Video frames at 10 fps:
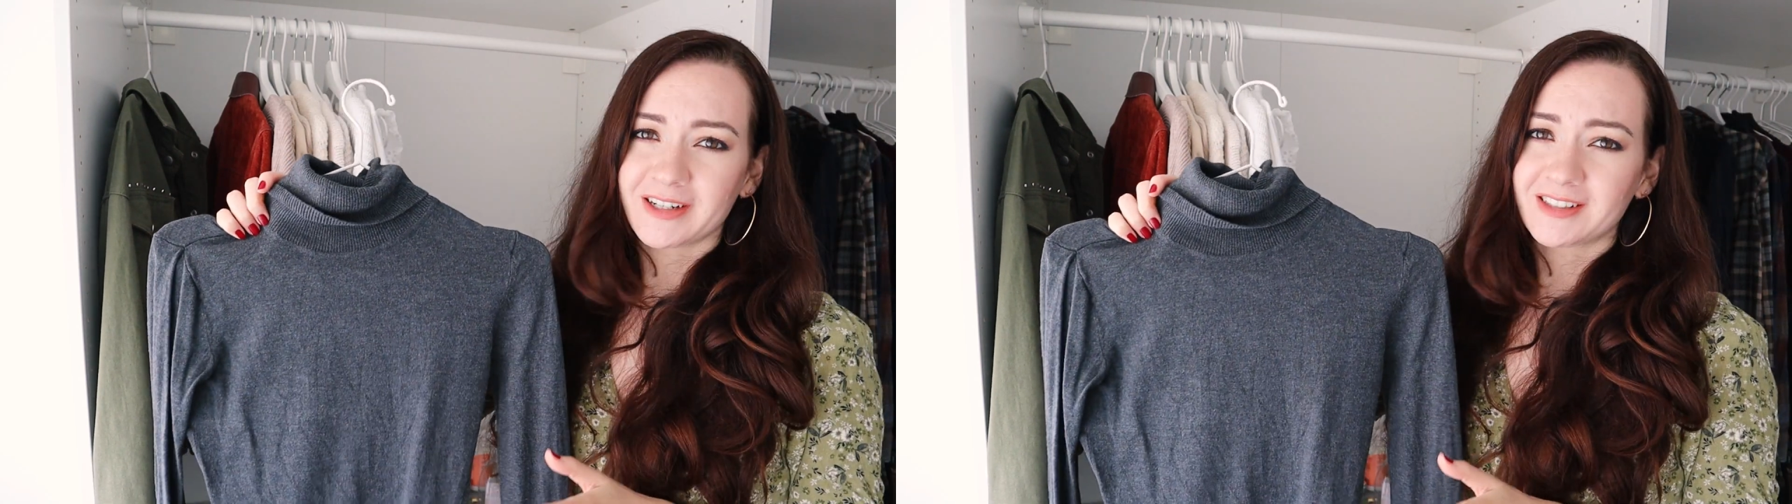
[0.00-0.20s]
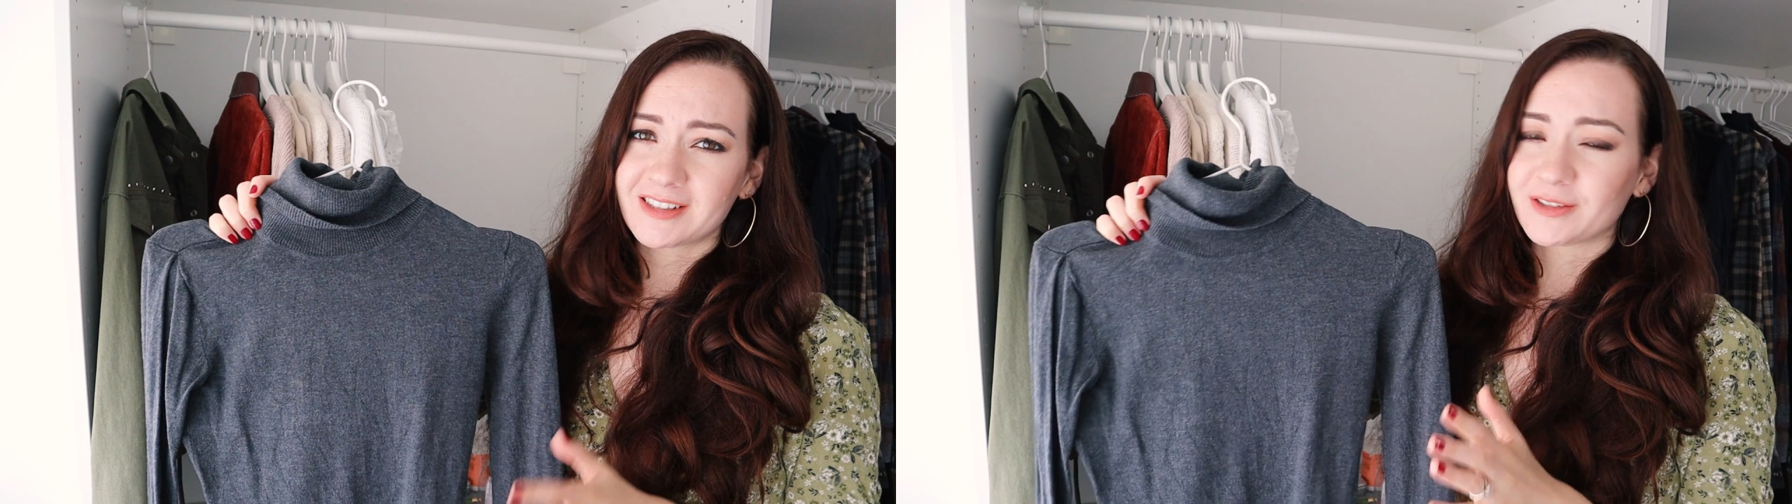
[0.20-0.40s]

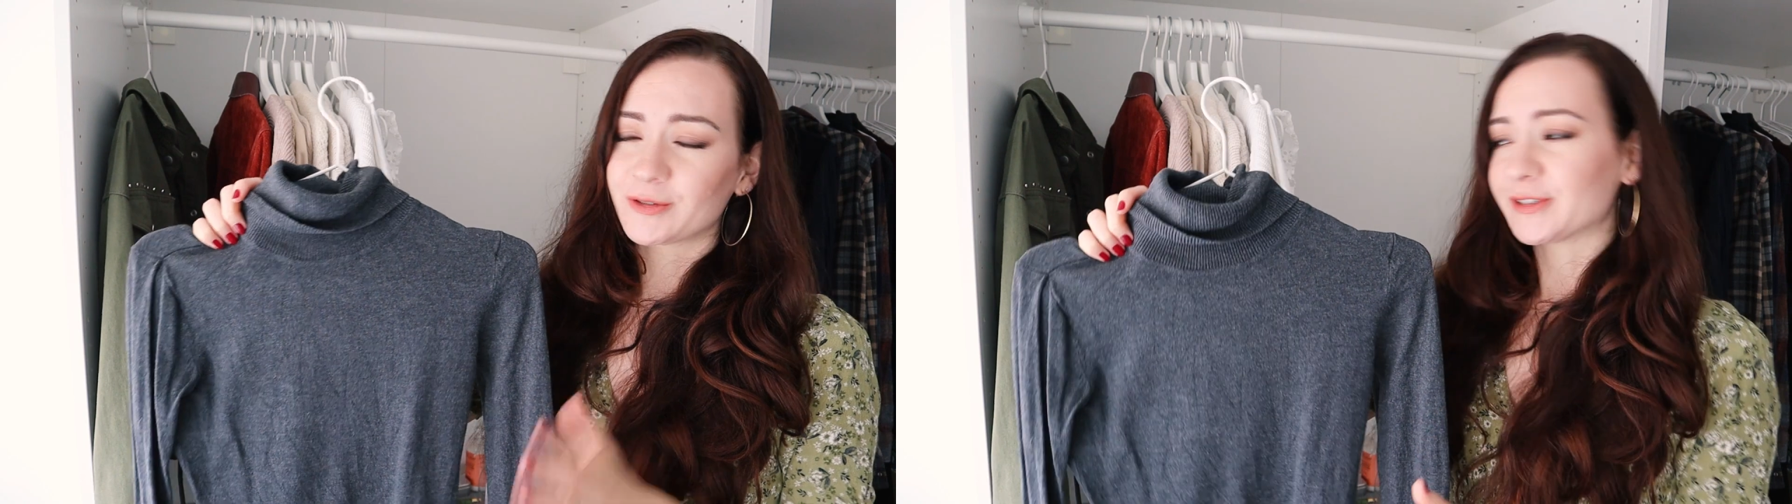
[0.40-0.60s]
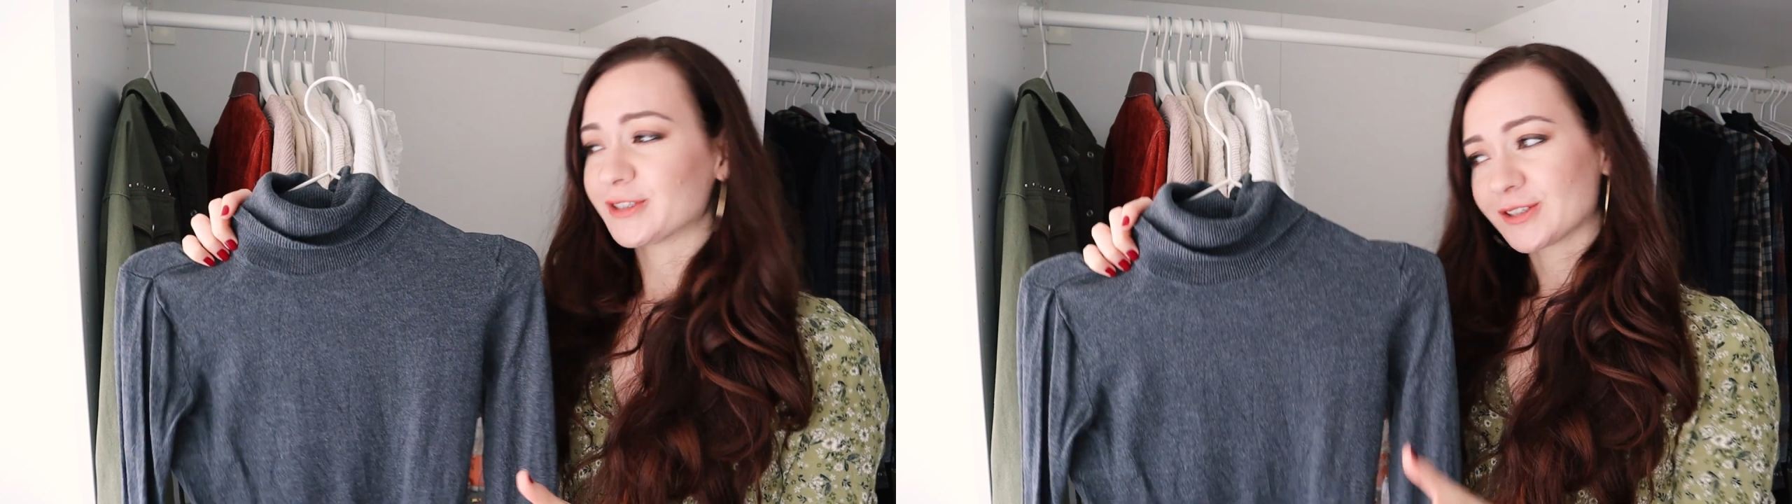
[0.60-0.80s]
it
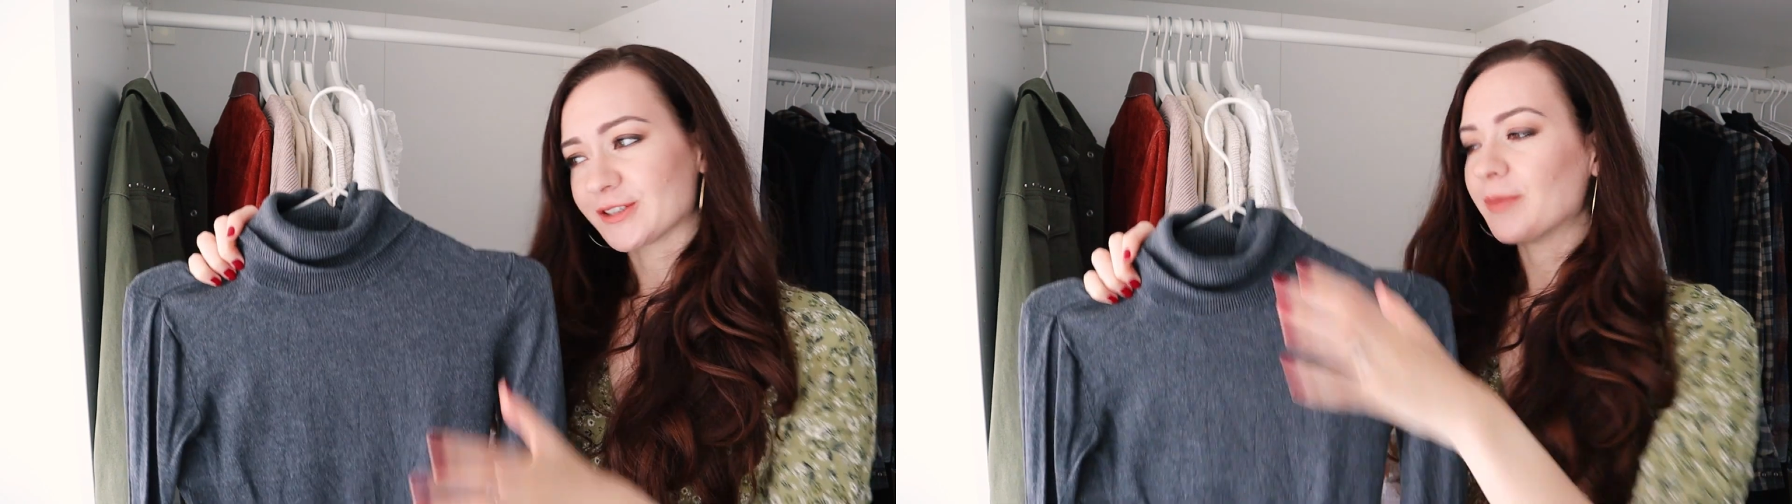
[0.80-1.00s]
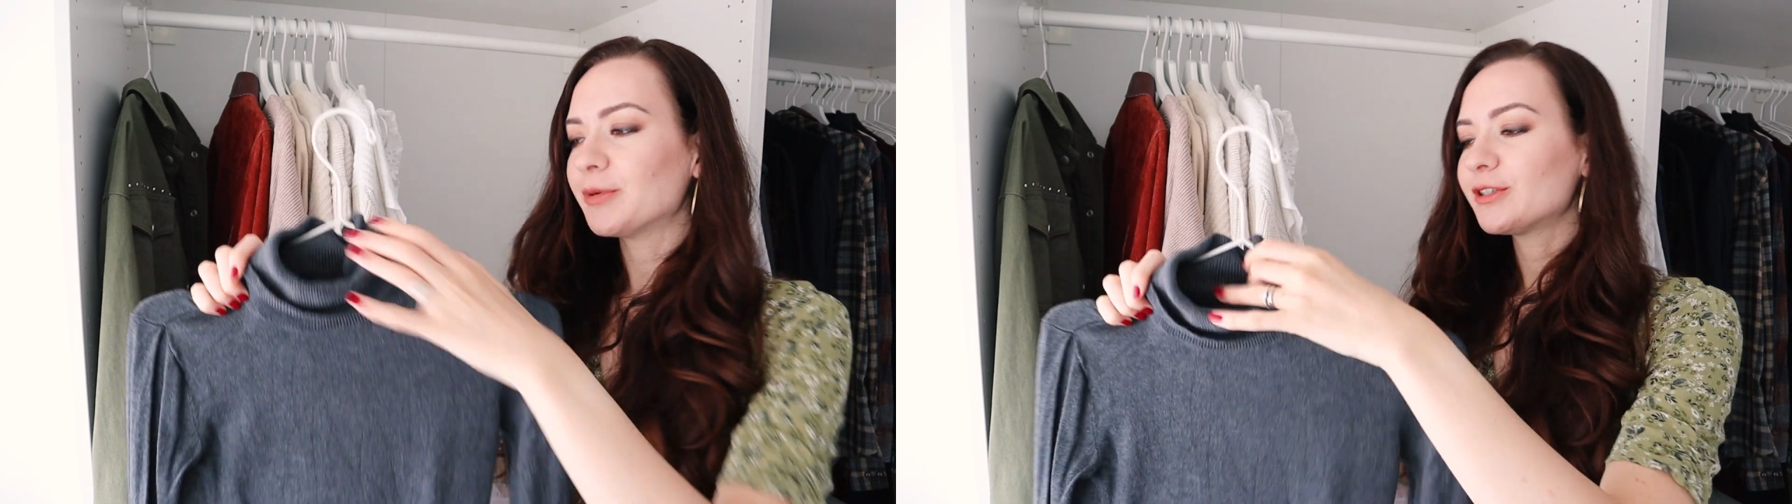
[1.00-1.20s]
during
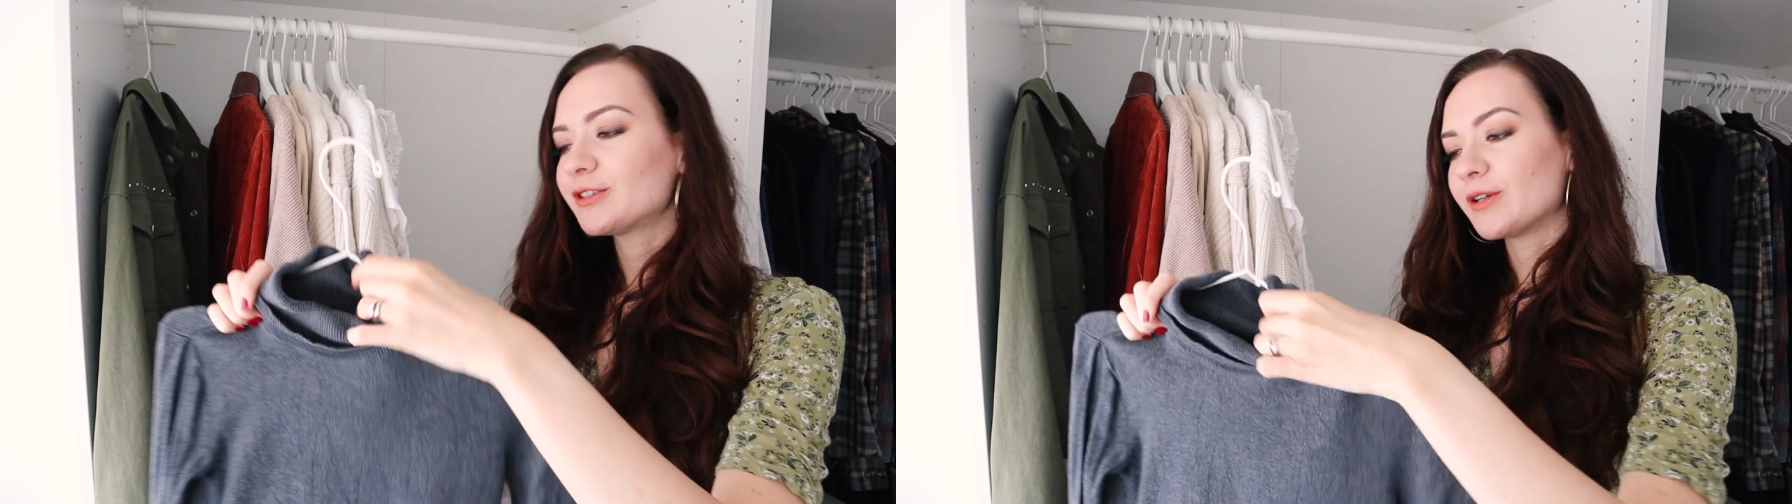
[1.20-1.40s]
summer,